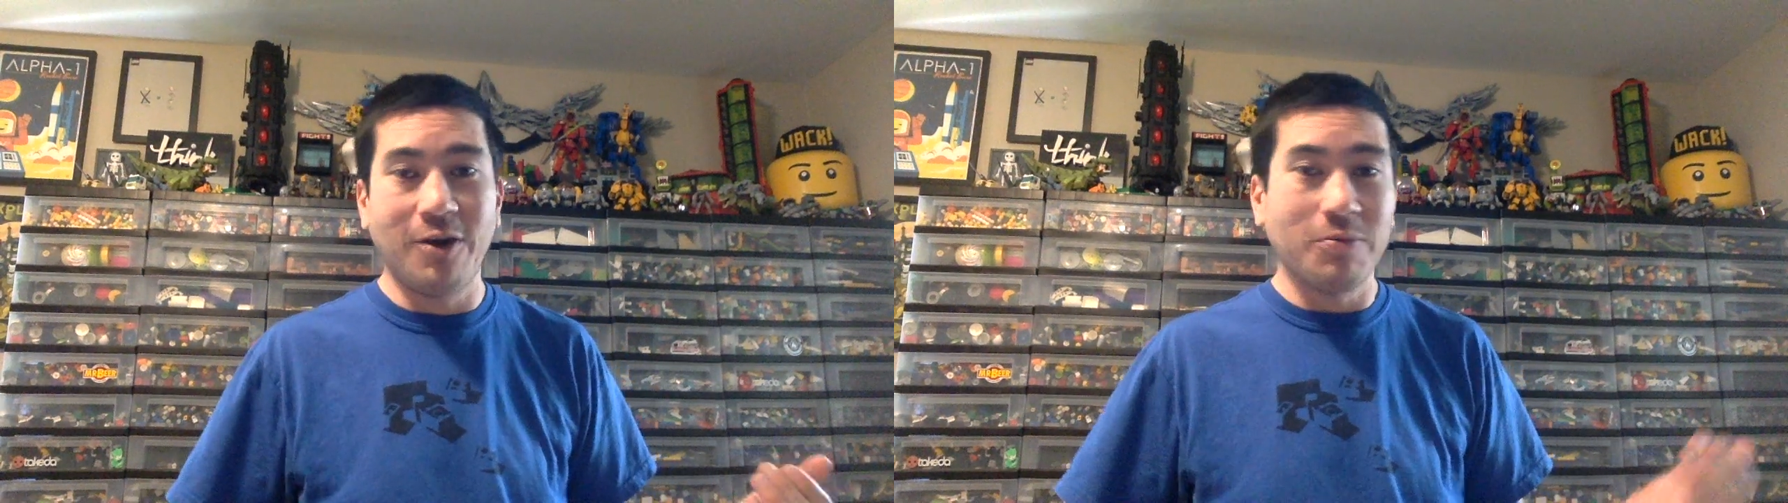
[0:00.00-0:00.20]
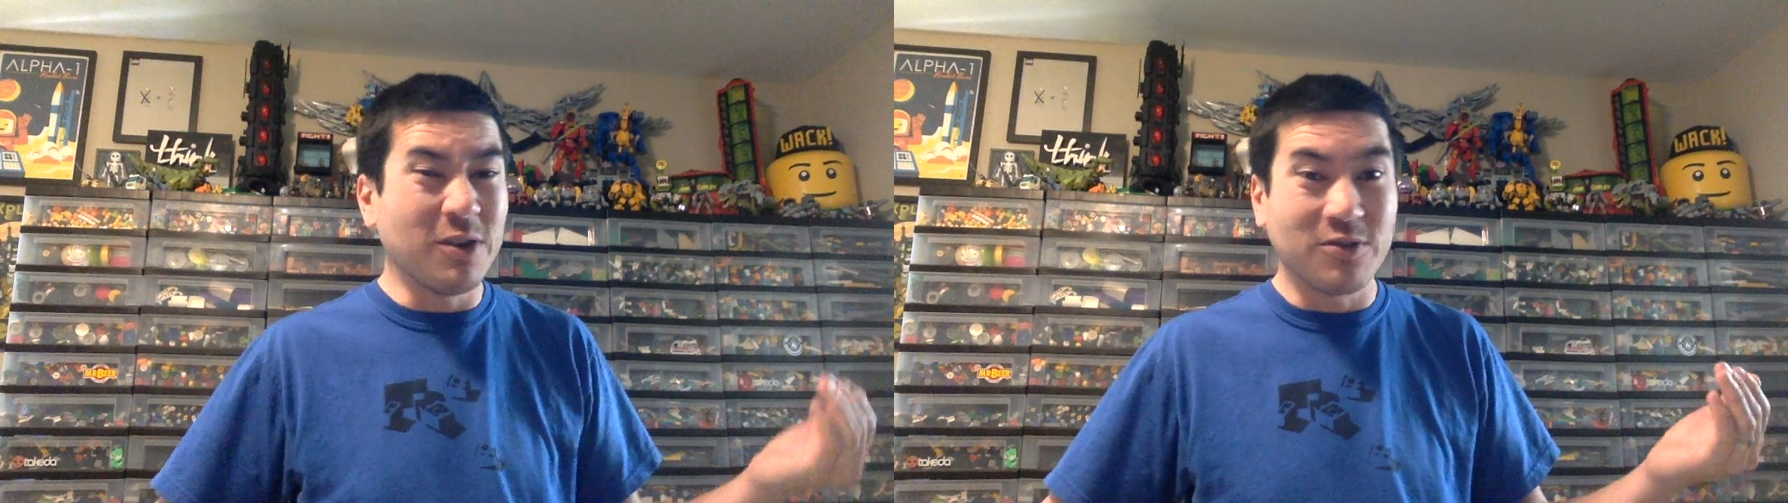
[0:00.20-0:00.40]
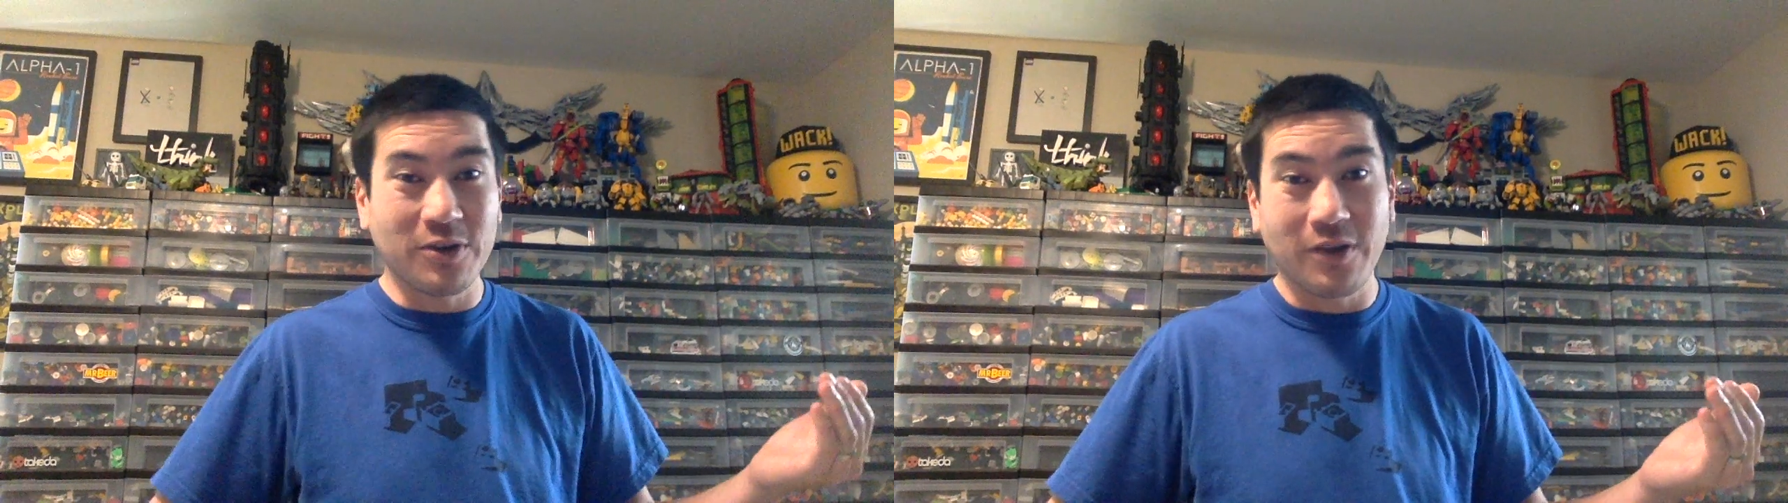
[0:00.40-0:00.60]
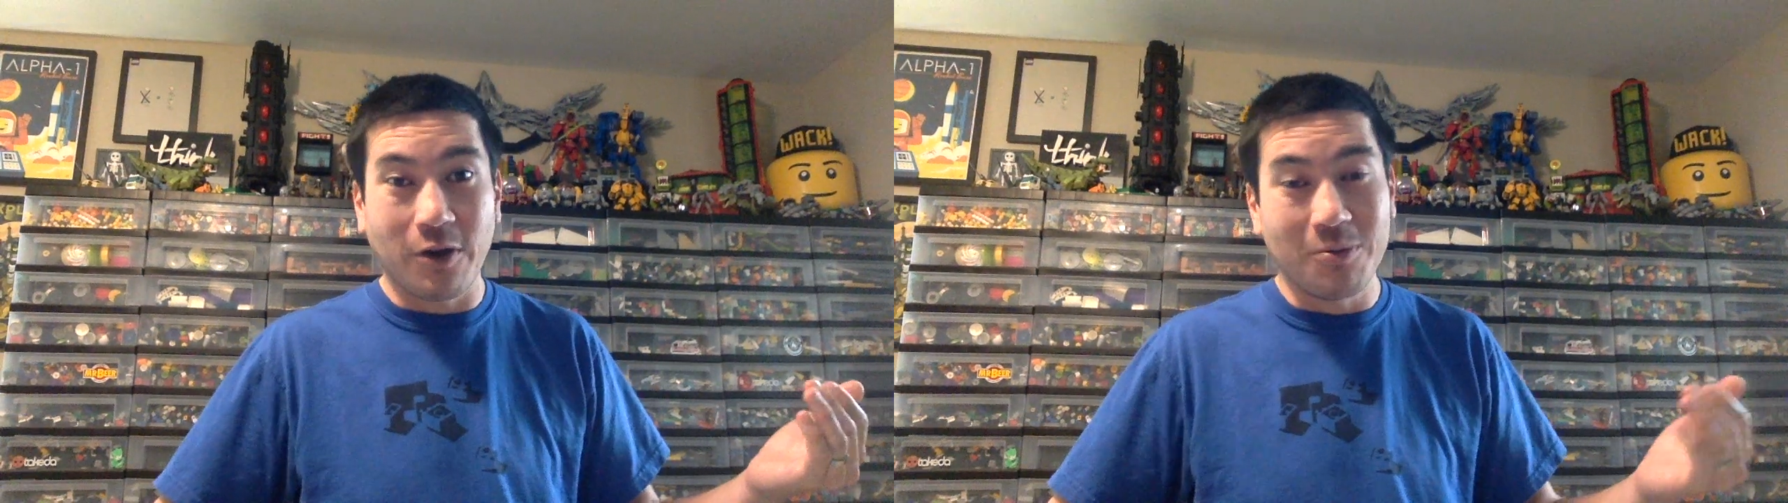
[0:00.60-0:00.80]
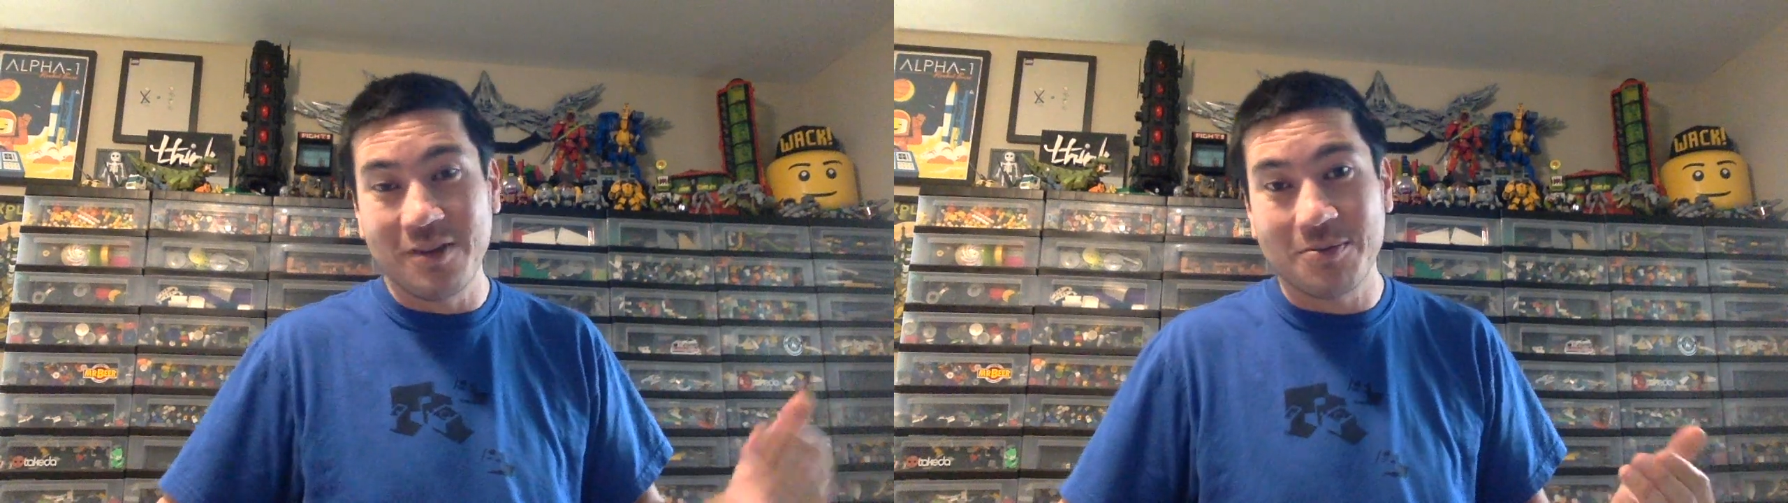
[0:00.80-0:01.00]
hope you enjoyed the
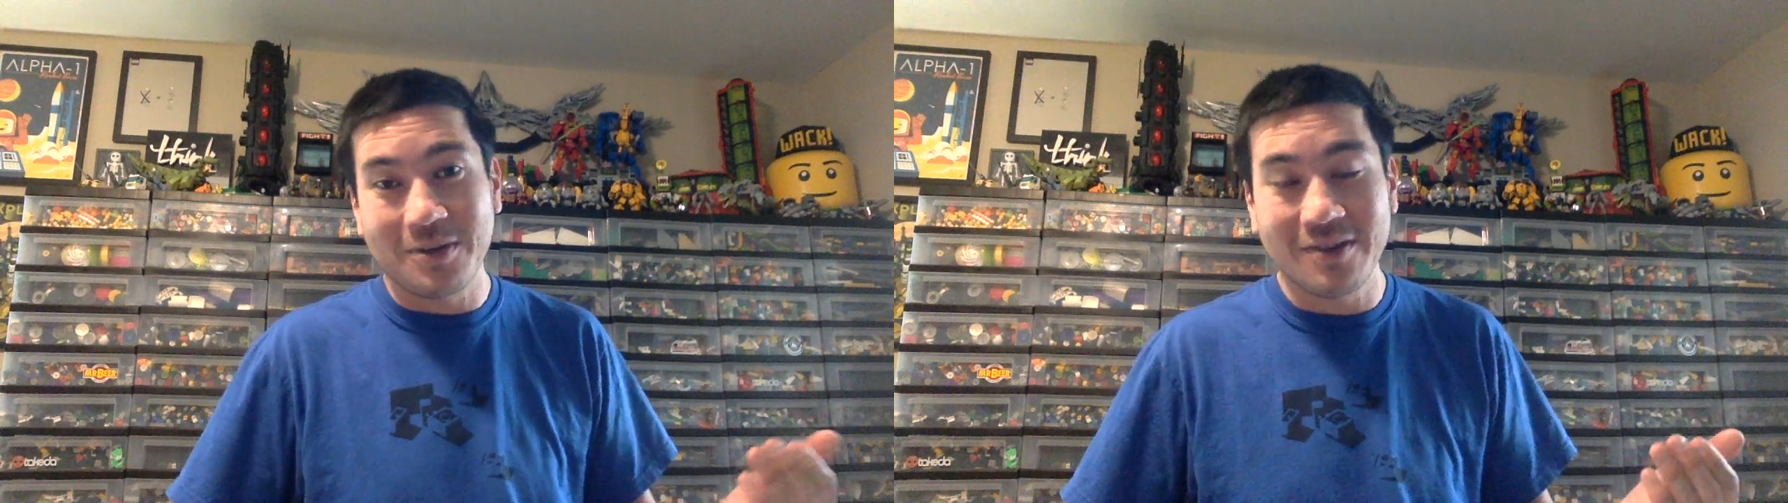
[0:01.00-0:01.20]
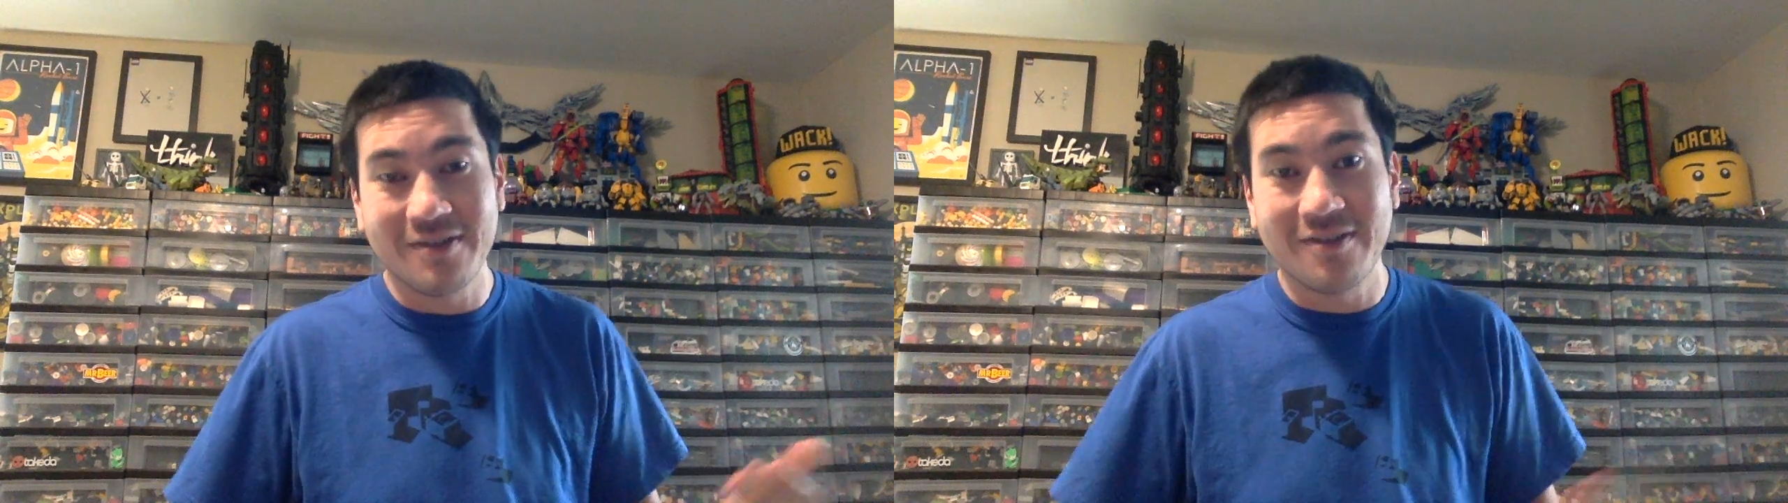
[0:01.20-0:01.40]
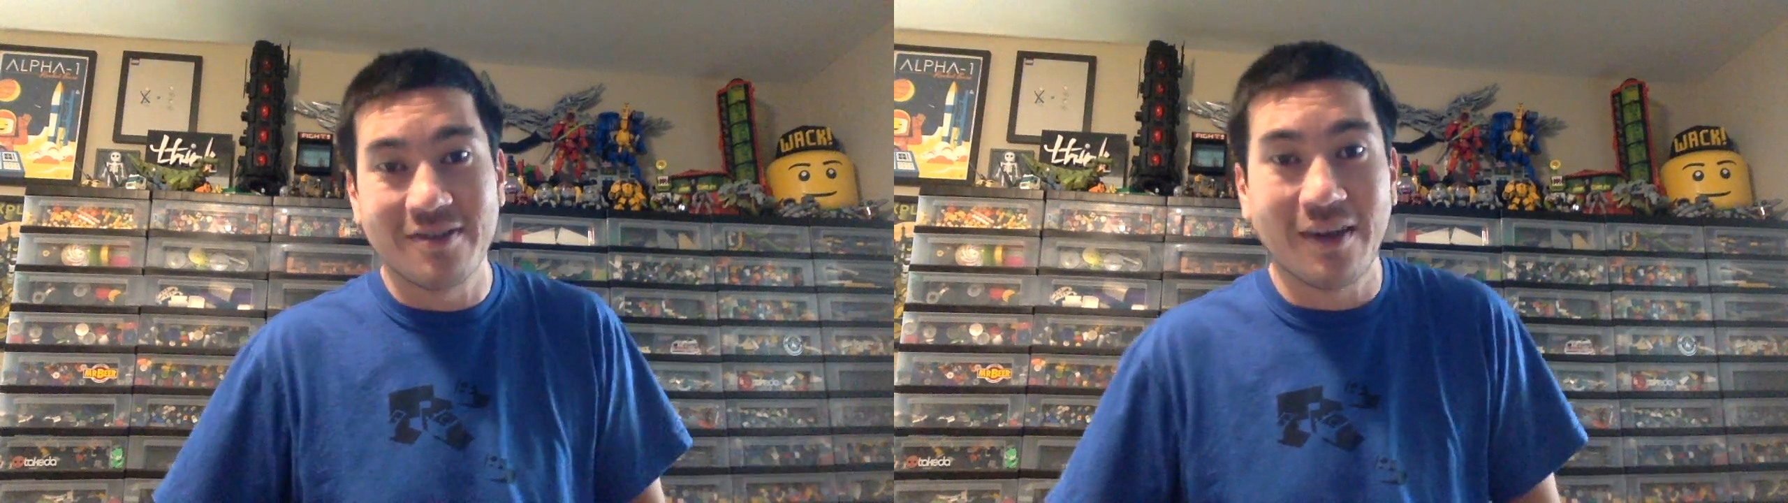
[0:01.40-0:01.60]
homies builds.